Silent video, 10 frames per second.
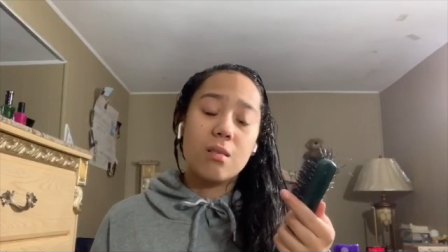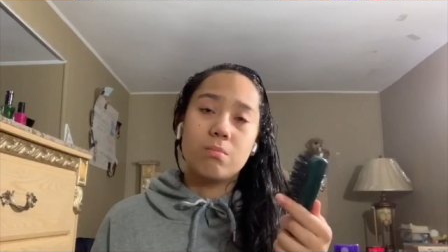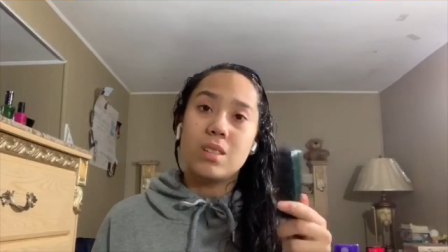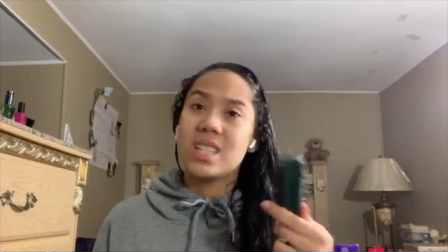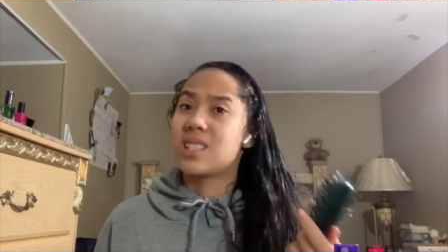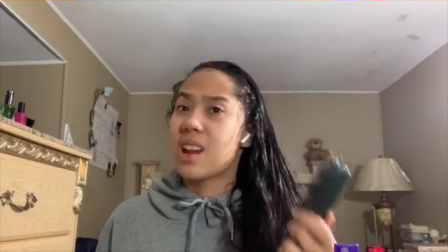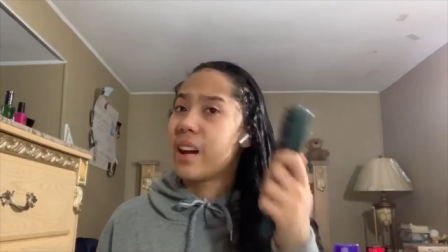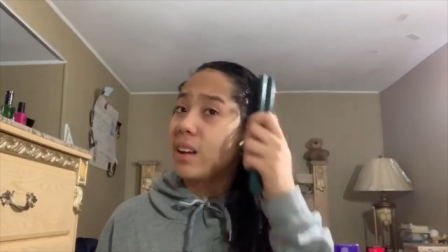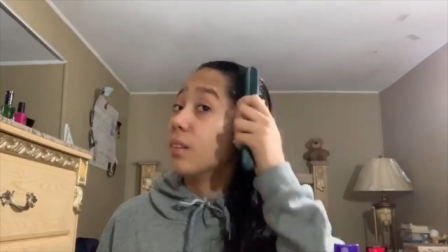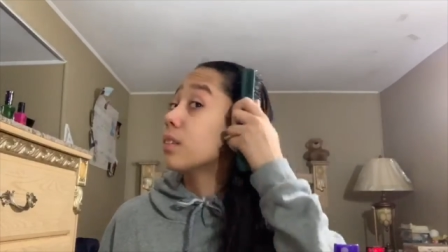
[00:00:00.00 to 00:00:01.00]
is not
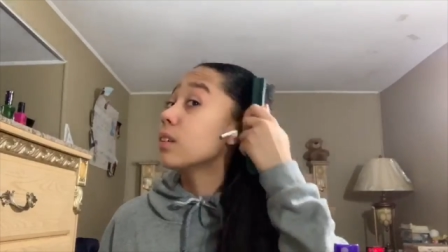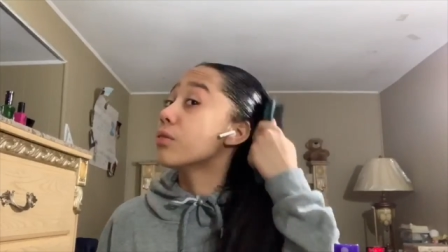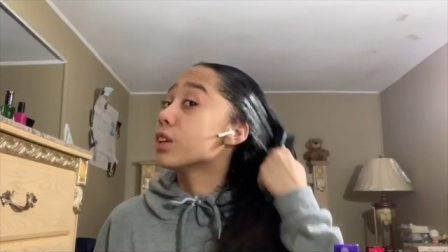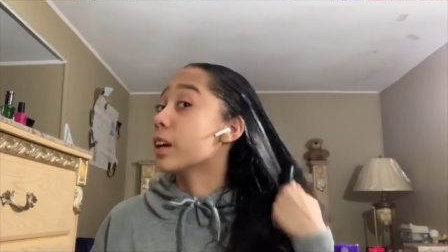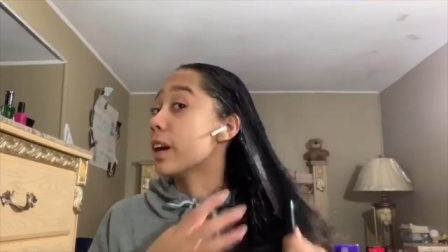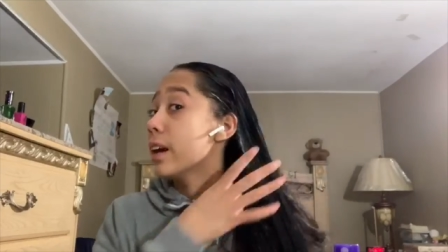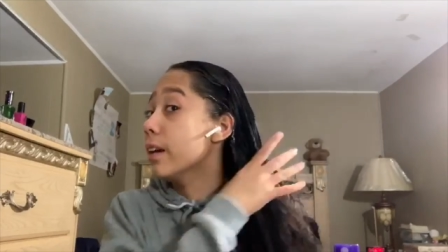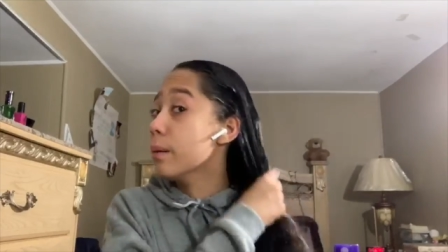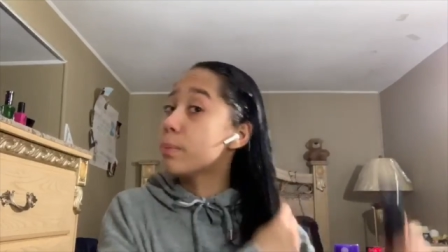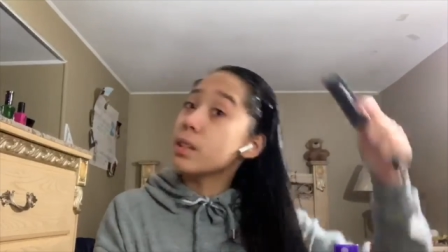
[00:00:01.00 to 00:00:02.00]
healthy for your
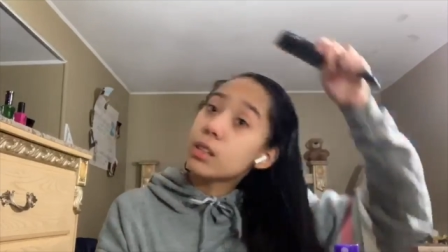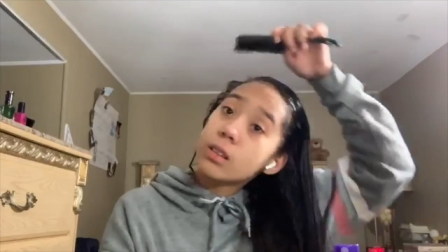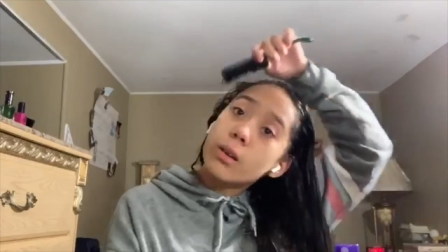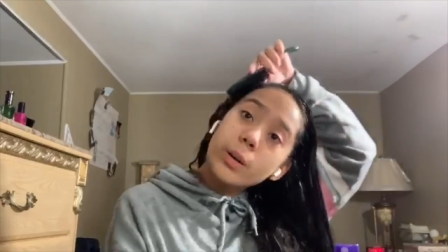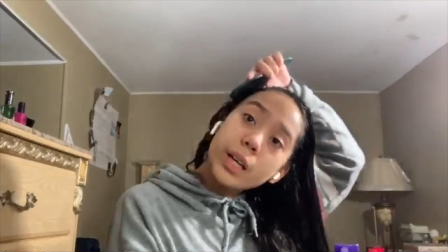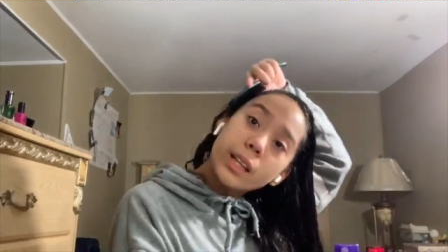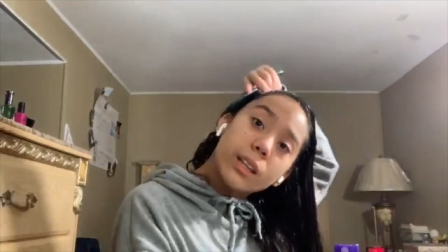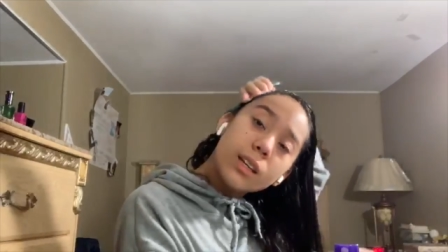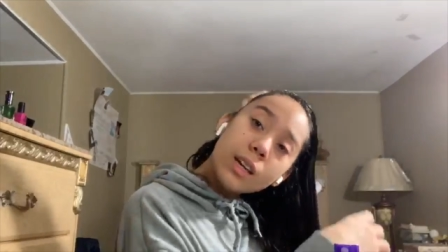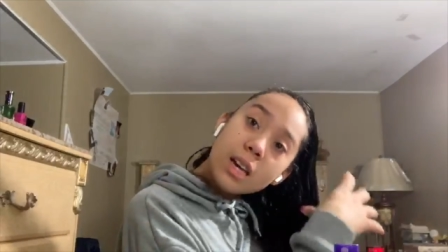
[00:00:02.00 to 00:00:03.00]
hair, but you know
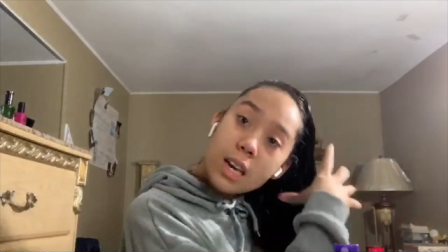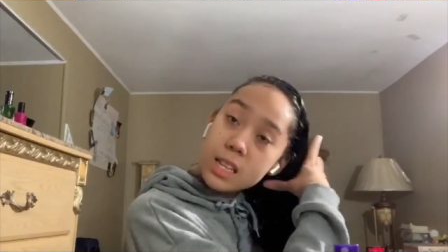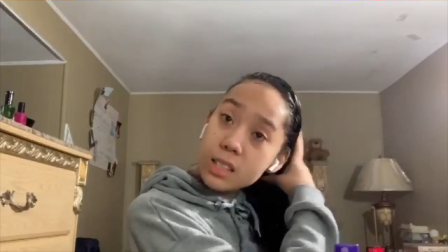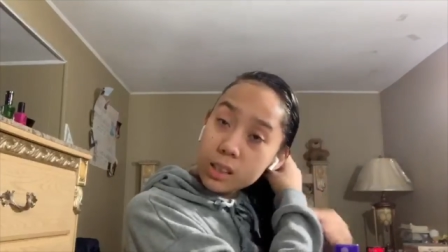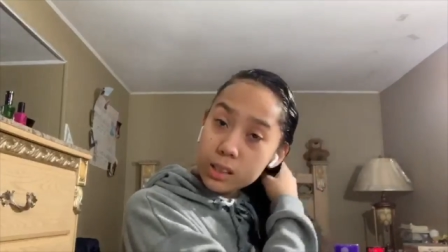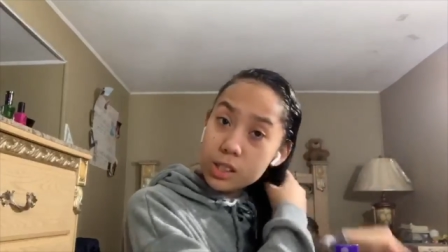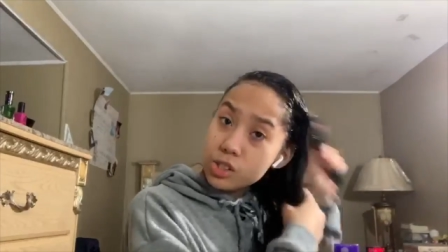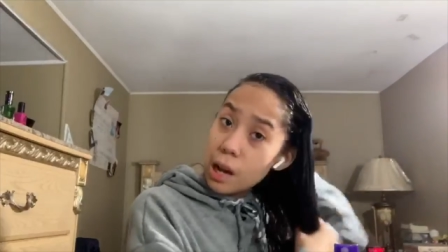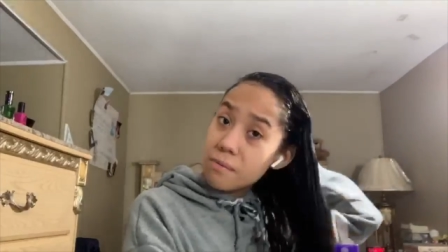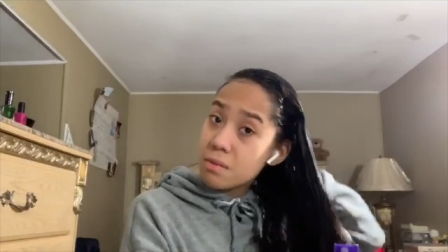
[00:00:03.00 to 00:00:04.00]
what, it does the
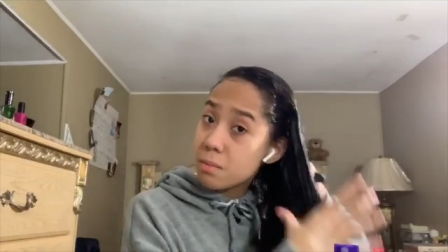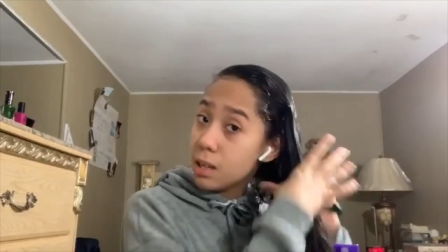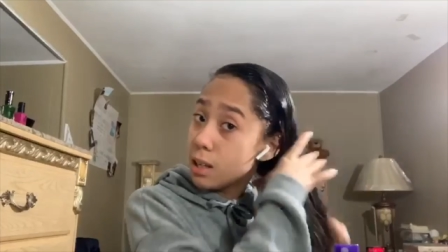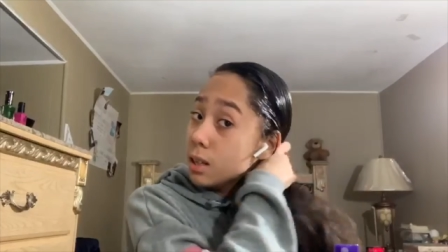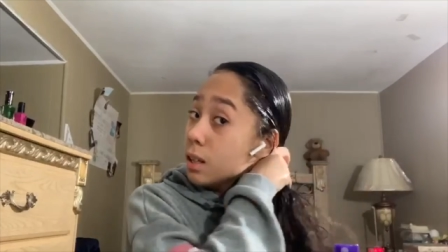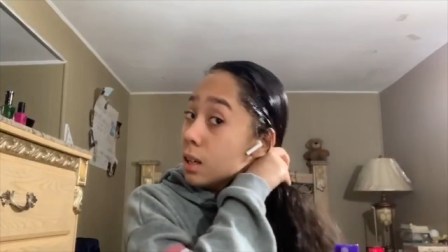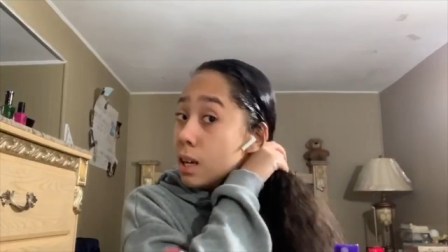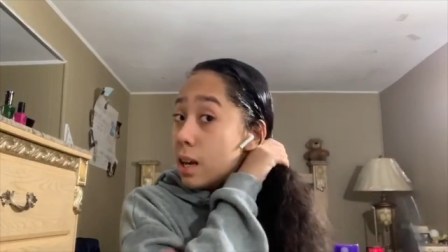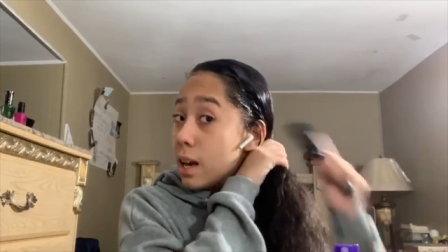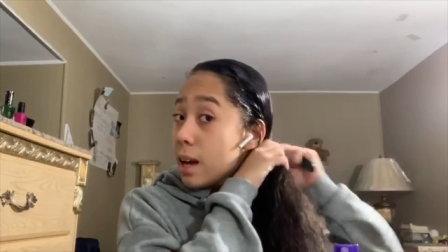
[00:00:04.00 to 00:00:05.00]
job for me,
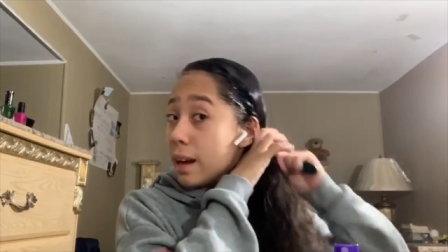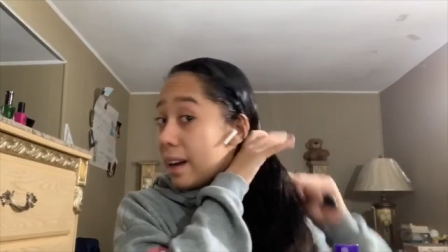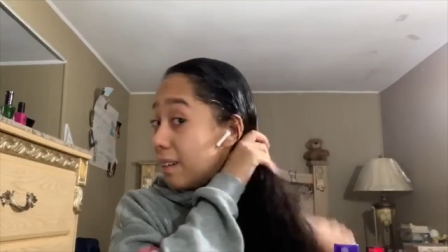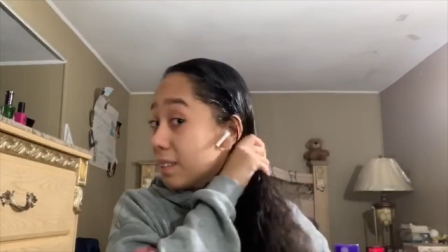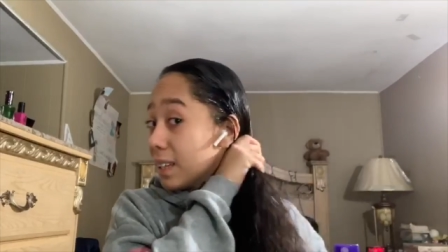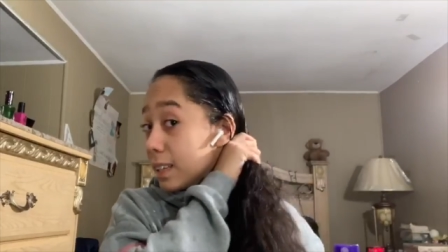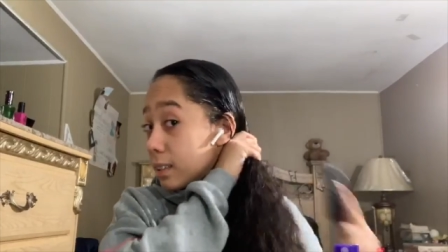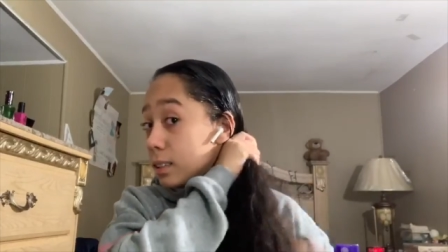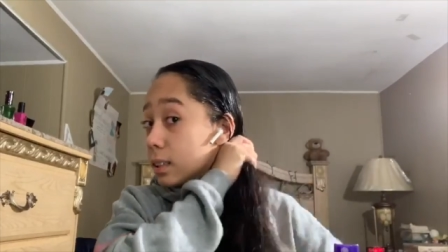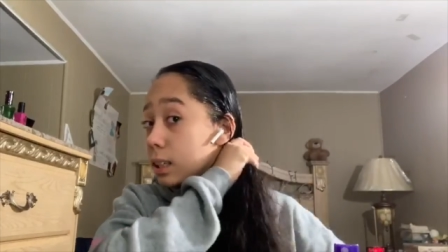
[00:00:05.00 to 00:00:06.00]
and I haven't had
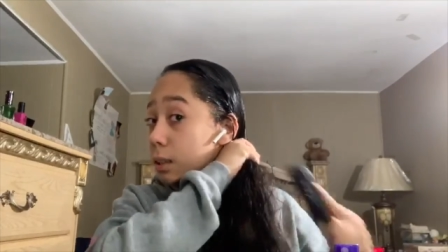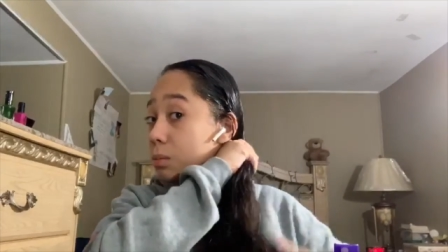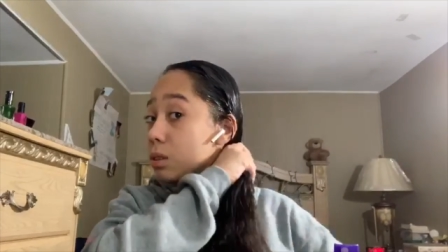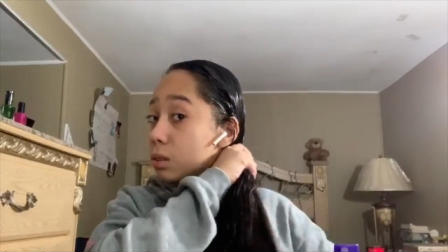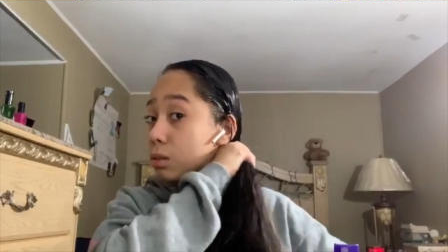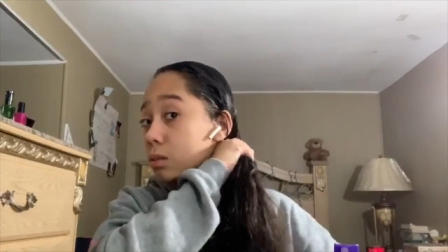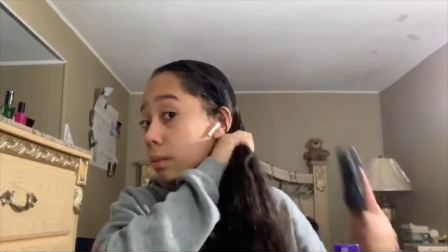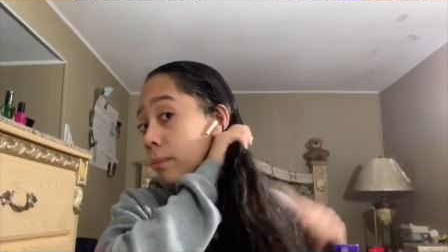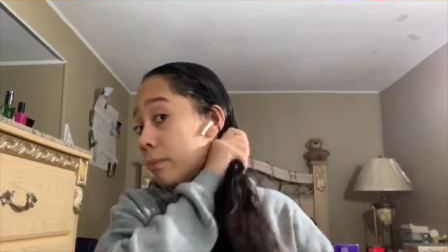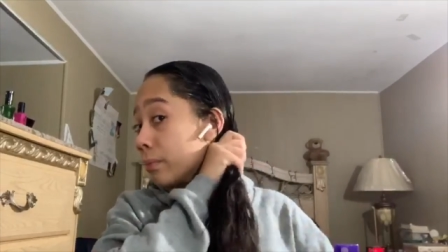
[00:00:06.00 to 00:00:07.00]
the time
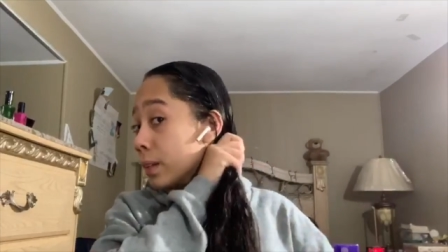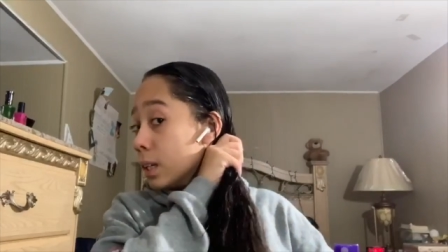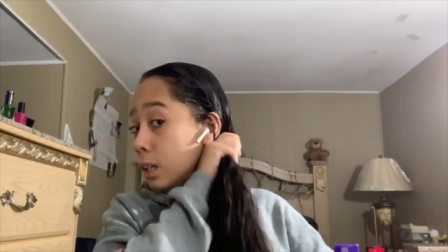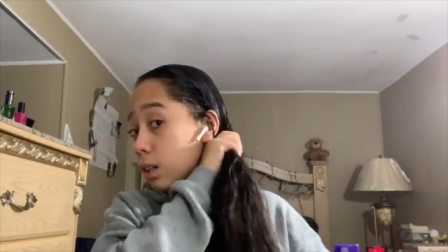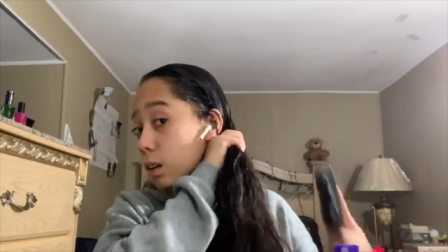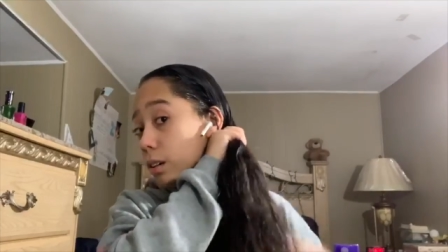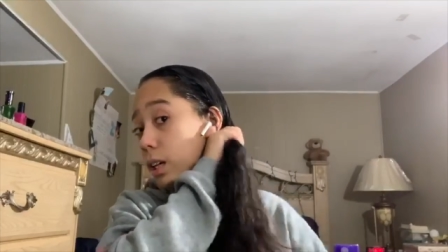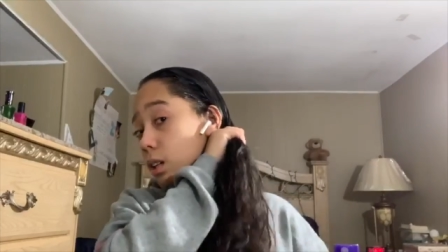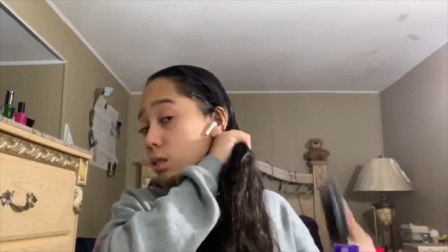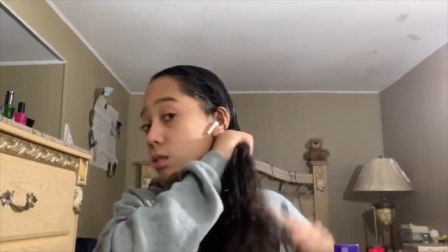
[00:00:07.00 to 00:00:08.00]
to go
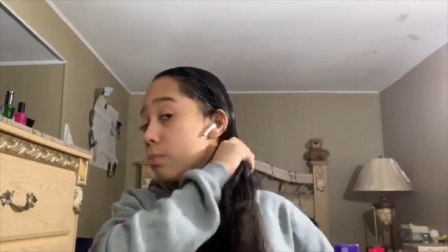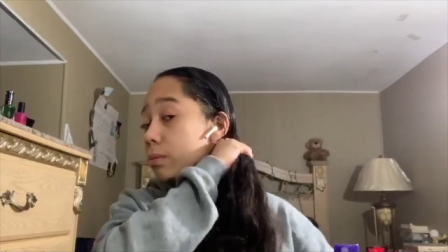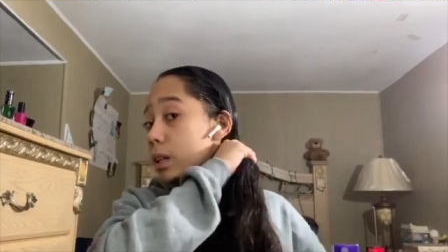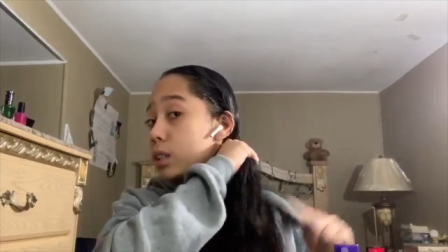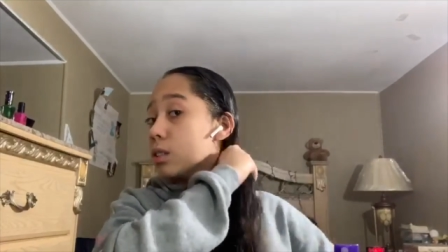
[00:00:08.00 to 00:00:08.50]
get a new brush.